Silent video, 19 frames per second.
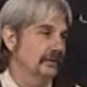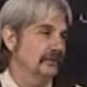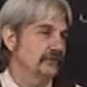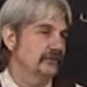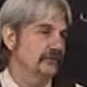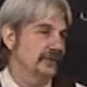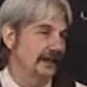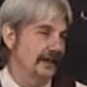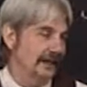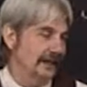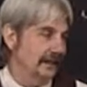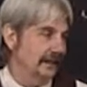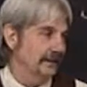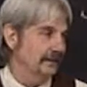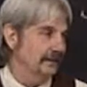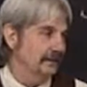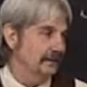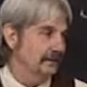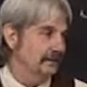has
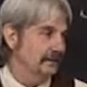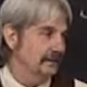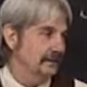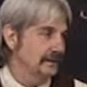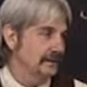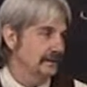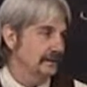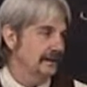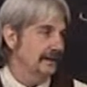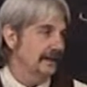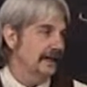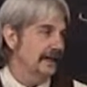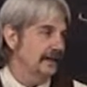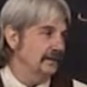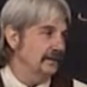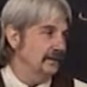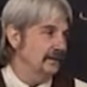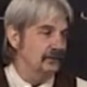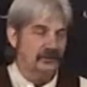died
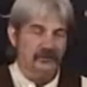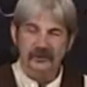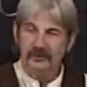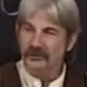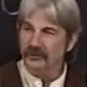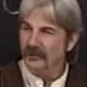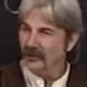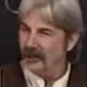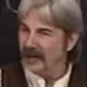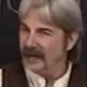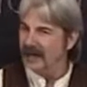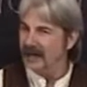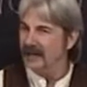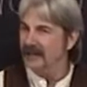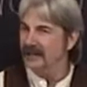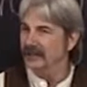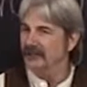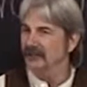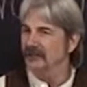and they're
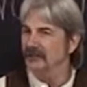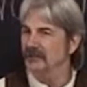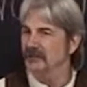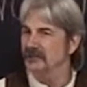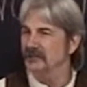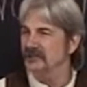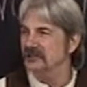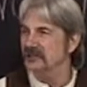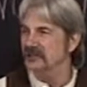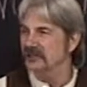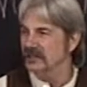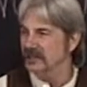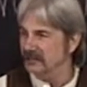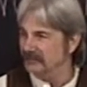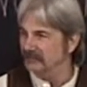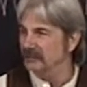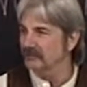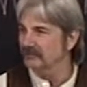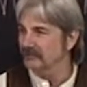crying and going, "We should
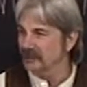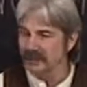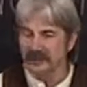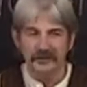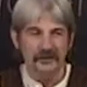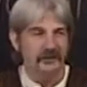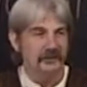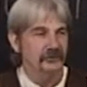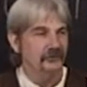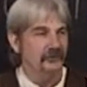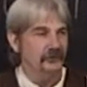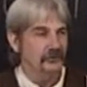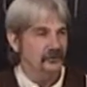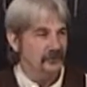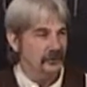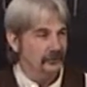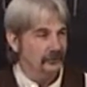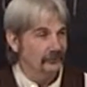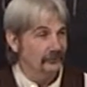never have done this
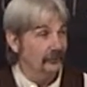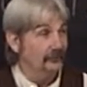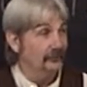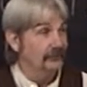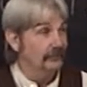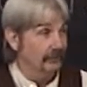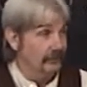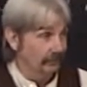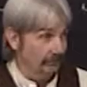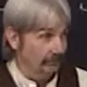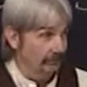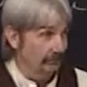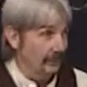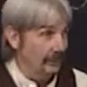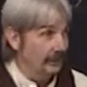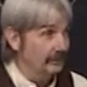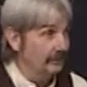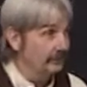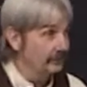to Joseph."
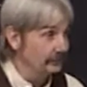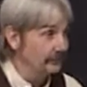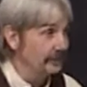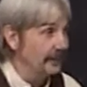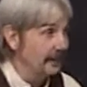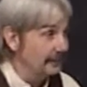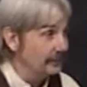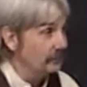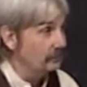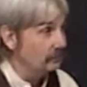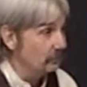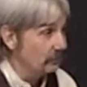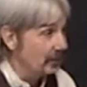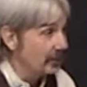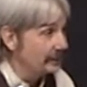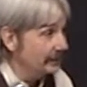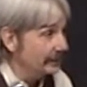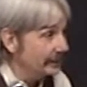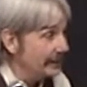Now they're now they're
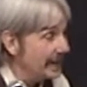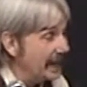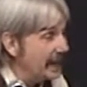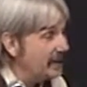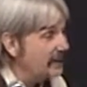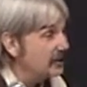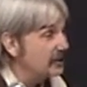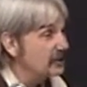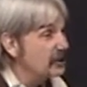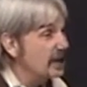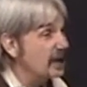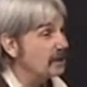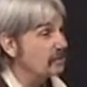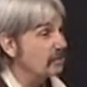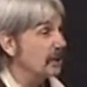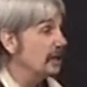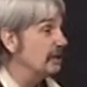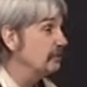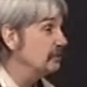breaking. Now they're
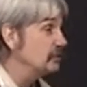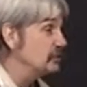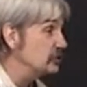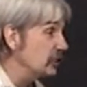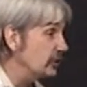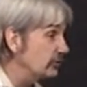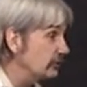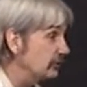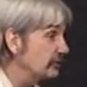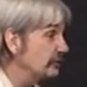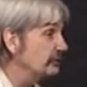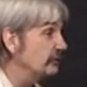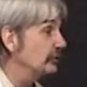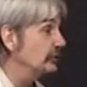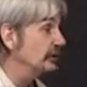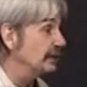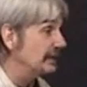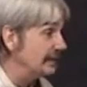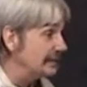not blaming Joseph
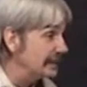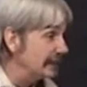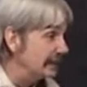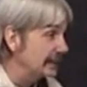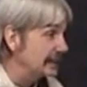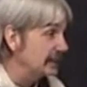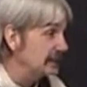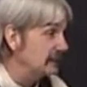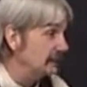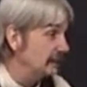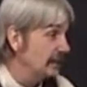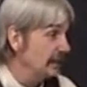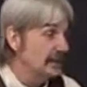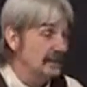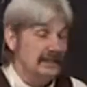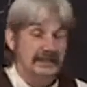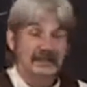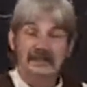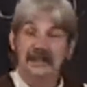or anything else.
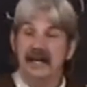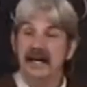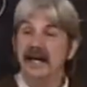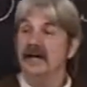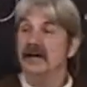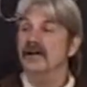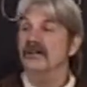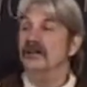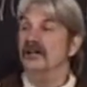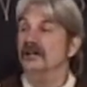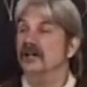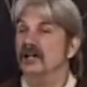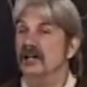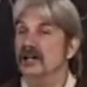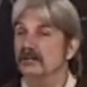Now they're